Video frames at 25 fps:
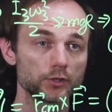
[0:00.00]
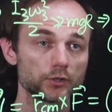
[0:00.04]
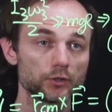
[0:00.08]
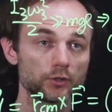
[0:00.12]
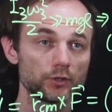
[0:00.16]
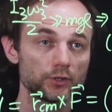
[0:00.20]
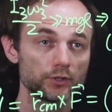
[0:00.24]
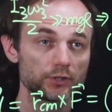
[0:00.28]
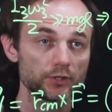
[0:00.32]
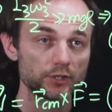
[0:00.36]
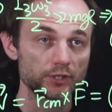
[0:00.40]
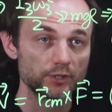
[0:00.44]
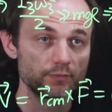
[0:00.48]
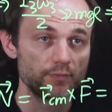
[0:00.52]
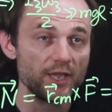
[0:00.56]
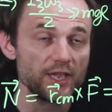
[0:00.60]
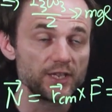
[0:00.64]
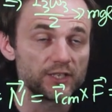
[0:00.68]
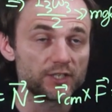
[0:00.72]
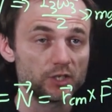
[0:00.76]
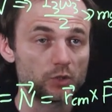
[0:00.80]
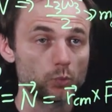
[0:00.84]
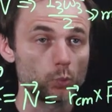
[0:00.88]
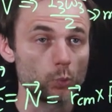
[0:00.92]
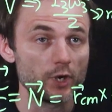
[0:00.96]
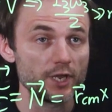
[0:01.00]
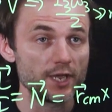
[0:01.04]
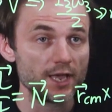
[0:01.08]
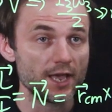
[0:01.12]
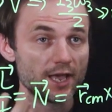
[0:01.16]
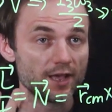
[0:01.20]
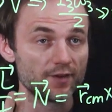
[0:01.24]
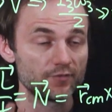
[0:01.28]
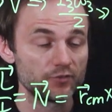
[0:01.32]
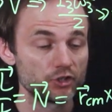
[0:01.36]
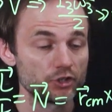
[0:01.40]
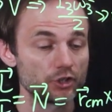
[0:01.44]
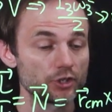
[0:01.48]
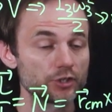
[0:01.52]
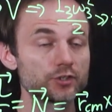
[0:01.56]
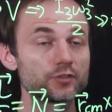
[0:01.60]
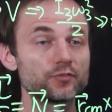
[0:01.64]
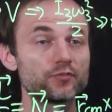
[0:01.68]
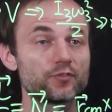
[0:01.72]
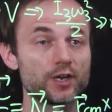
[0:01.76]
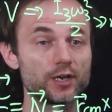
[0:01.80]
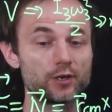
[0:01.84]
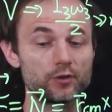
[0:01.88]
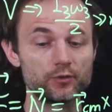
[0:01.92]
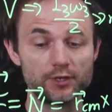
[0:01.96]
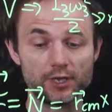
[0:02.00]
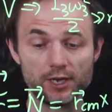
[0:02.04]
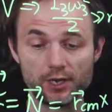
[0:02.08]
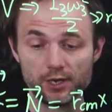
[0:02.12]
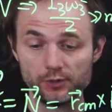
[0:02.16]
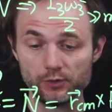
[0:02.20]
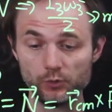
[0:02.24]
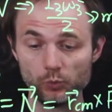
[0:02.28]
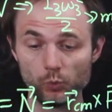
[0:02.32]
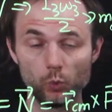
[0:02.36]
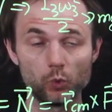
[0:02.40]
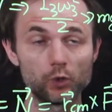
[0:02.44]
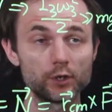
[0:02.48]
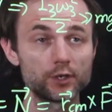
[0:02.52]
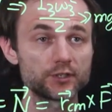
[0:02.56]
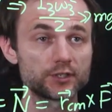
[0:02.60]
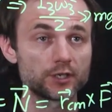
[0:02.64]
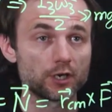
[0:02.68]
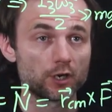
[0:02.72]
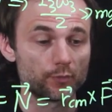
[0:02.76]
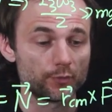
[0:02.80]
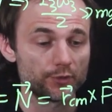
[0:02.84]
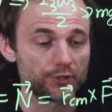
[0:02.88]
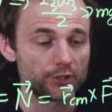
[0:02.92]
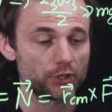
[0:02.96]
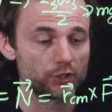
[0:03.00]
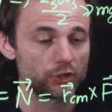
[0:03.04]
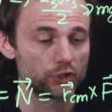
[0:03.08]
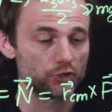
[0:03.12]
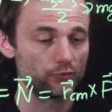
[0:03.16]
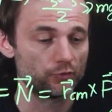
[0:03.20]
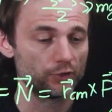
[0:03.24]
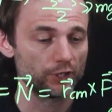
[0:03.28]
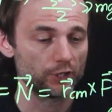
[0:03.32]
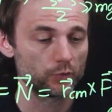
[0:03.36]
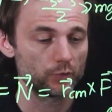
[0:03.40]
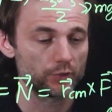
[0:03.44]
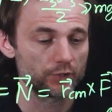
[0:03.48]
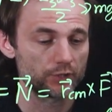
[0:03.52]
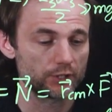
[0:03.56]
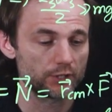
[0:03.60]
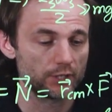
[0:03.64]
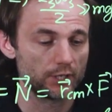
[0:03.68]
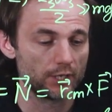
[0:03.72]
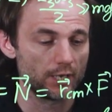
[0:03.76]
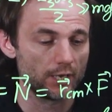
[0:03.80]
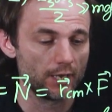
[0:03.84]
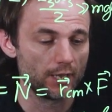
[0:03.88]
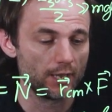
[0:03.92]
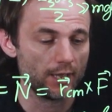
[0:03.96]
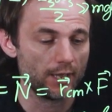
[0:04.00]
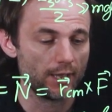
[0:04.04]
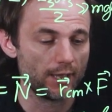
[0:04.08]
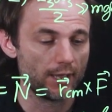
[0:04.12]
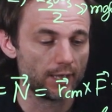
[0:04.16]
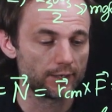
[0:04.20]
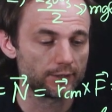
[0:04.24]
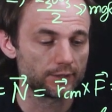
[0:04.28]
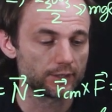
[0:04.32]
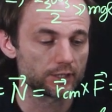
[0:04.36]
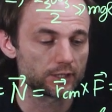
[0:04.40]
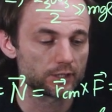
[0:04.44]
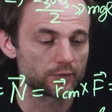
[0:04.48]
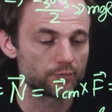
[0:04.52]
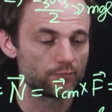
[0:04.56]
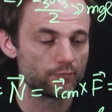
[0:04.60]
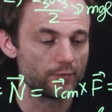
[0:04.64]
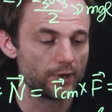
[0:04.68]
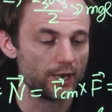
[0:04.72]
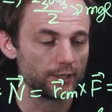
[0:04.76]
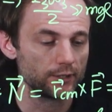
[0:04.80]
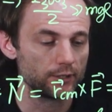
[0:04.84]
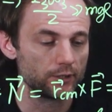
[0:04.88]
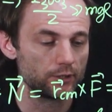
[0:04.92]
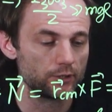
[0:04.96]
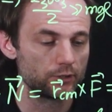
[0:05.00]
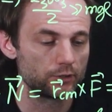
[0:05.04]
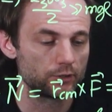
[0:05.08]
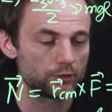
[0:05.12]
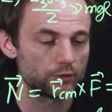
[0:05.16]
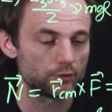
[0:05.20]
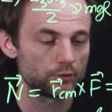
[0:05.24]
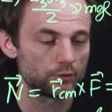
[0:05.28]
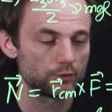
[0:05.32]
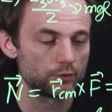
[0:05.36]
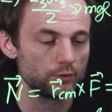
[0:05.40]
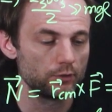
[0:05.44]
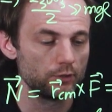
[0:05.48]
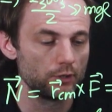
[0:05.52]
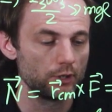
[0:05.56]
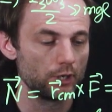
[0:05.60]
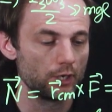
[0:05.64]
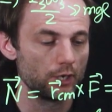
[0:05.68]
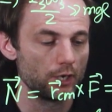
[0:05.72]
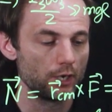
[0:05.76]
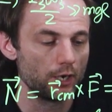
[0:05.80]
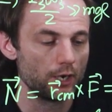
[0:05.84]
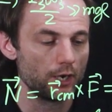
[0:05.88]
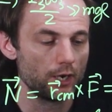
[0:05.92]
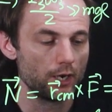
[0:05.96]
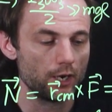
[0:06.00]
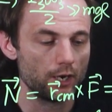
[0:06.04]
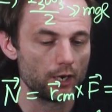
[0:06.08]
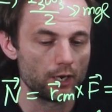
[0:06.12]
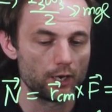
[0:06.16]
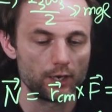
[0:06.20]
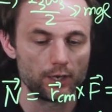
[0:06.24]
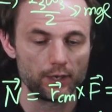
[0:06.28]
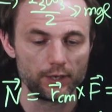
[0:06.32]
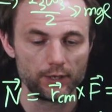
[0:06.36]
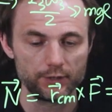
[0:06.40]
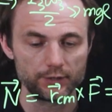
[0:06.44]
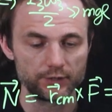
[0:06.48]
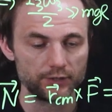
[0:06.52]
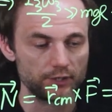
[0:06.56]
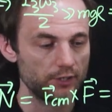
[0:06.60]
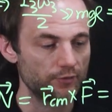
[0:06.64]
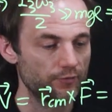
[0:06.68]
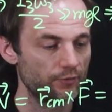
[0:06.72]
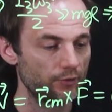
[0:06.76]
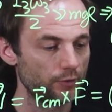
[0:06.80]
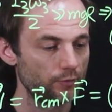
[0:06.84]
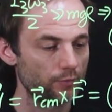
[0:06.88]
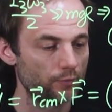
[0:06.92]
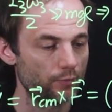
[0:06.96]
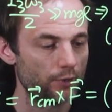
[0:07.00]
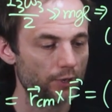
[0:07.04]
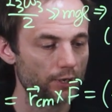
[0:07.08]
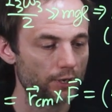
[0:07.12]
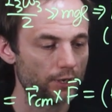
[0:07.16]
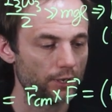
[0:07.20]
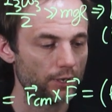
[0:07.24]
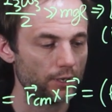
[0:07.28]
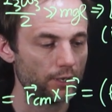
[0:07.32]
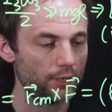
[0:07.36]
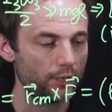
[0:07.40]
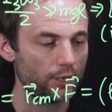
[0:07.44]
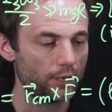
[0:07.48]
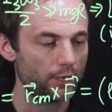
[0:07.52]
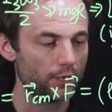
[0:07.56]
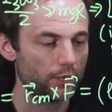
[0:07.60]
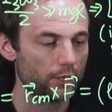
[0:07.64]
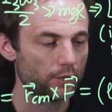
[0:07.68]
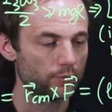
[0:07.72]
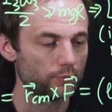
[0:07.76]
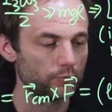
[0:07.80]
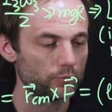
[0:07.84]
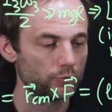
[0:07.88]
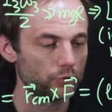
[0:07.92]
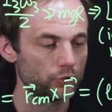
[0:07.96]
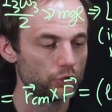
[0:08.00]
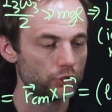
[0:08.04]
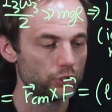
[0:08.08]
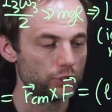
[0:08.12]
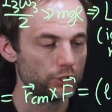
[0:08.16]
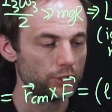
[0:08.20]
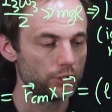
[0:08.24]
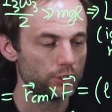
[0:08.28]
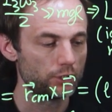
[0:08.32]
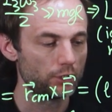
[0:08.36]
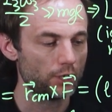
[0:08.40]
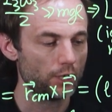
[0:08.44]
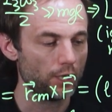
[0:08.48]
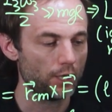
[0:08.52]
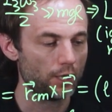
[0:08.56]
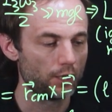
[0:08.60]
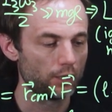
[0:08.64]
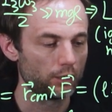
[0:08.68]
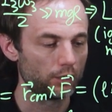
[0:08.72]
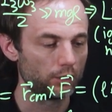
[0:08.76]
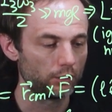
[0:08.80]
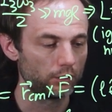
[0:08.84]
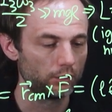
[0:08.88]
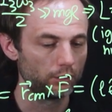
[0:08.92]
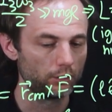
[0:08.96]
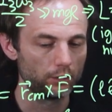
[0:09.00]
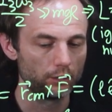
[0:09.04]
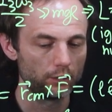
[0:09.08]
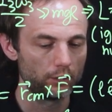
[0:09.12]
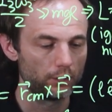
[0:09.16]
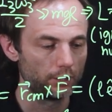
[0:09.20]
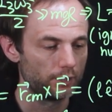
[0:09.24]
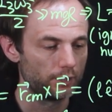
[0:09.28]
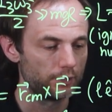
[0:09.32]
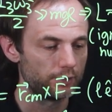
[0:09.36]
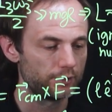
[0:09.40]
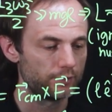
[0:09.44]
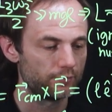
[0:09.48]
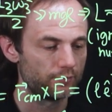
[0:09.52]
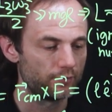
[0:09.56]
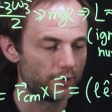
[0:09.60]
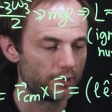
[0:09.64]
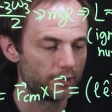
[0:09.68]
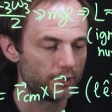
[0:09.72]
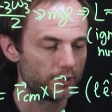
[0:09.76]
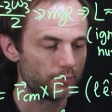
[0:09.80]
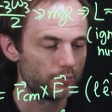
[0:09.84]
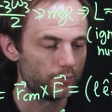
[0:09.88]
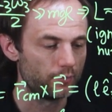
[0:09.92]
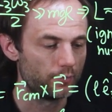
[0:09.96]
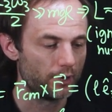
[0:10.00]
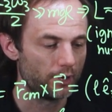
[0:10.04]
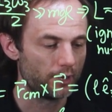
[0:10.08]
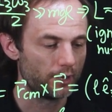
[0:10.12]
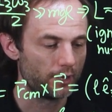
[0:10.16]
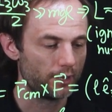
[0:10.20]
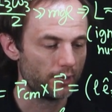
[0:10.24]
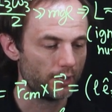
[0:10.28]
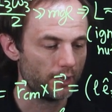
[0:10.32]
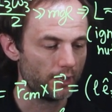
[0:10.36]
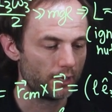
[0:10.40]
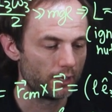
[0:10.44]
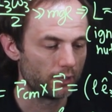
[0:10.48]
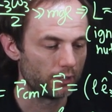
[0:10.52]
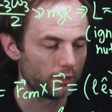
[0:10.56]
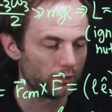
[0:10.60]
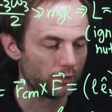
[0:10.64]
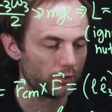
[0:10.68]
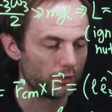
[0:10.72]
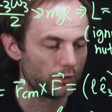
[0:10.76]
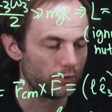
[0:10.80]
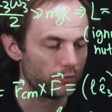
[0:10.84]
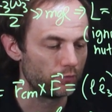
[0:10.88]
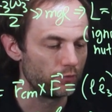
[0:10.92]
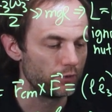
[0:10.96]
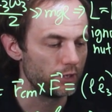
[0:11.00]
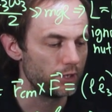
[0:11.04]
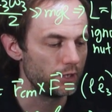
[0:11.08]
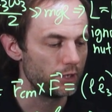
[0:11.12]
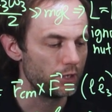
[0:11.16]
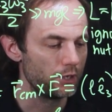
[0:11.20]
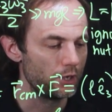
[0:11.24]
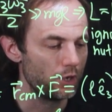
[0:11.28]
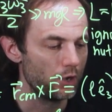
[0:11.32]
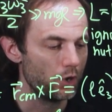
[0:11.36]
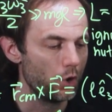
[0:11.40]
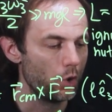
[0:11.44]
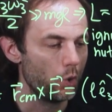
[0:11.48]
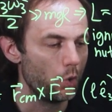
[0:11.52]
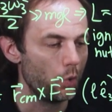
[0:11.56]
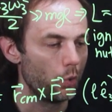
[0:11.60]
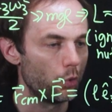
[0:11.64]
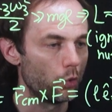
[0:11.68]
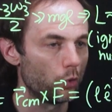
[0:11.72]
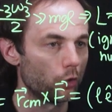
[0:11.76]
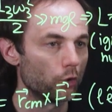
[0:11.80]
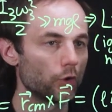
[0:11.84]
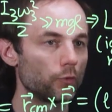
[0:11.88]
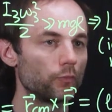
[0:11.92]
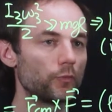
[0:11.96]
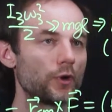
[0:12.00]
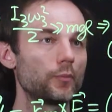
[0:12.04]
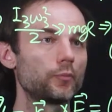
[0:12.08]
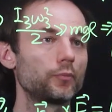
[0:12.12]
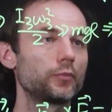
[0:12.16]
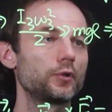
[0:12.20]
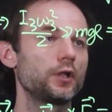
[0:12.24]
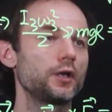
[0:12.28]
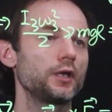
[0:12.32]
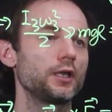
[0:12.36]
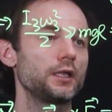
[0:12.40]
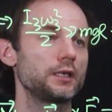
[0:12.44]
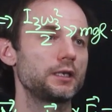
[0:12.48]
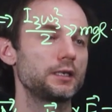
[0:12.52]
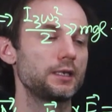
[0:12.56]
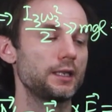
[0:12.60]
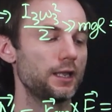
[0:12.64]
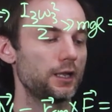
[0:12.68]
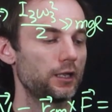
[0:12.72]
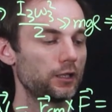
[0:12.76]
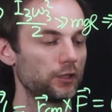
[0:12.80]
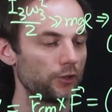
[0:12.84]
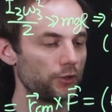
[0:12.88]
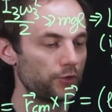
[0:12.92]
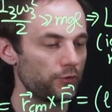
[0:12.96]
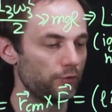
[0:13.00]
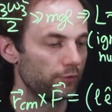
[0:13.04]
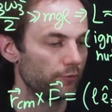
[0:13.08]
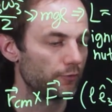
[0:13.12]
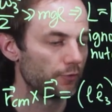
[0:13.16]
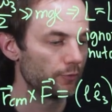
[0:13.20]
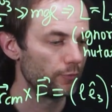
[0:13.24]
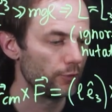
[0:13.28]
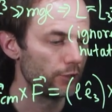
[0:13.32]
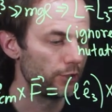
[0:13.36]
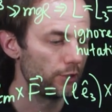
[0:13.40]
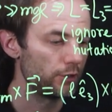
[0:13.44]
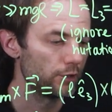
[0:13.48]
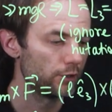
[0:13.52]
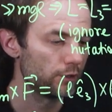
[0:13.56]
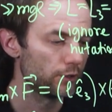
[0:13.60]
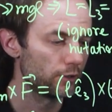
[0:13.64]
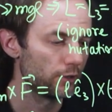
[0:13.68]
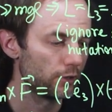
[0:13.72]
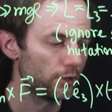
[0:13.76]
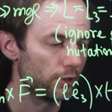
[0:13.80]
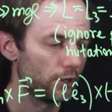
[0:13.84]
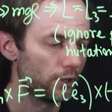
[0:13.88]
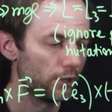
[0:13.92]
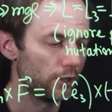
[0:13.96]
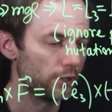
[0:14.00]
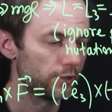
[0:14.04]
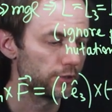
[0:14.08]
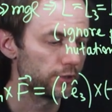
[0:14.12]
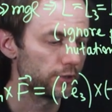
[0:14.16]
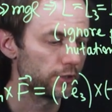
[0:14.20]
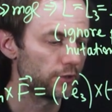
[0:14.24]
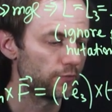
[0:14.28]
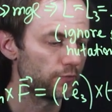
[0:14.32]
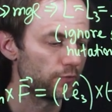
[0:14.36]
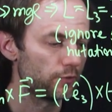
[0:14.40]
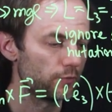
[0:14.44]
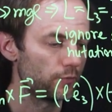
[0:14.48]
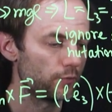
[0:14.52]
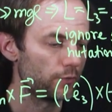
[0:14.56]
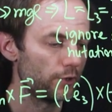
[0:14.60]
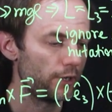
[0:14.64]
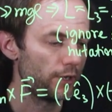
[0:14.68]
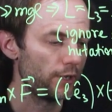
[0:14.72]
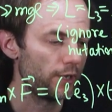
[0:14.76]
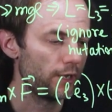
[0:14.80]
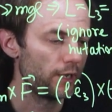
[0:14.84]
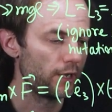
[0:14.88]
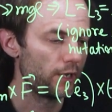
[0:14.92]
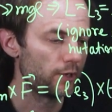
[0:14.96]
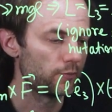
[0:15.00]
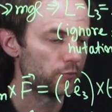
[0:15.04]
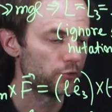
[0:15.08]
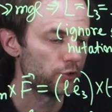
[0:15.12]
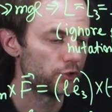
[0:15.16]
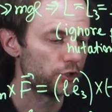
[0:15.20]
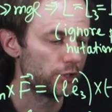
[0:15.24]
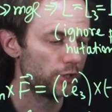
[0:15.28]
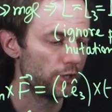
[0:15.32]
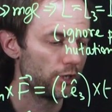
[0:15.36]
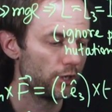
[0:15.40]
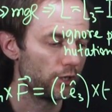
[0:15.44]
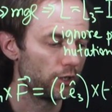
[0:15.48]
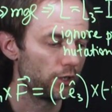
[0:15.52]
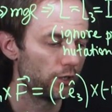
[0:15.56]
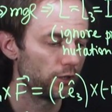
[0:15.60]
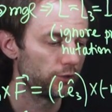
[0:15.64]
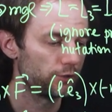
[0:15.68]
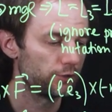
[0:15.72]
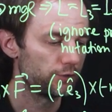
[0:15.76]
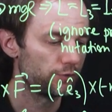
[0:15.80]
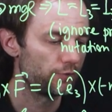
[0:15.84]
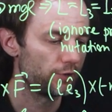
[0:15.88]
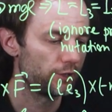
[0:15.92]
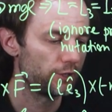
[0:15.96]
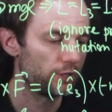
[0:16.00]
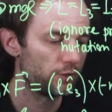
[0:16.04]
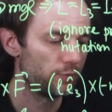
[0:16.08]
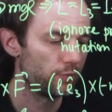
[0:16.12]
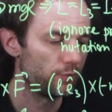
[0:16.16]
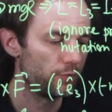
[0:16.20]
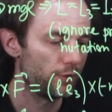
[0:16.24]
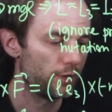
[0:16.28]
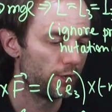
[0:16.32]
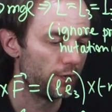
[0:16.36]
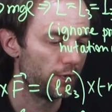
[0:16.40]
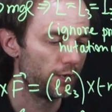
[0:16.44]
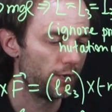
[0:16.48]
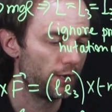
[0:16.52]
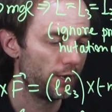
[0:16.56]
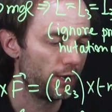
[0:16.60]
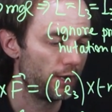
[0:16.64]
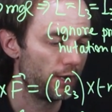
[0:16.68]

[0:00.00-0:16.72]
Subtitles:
So this is amazing. We have just found out what is our precession frequency, and its magnitude is given by mgl divided by L3, or by plugging in L3 from here, it's given by mgl divided by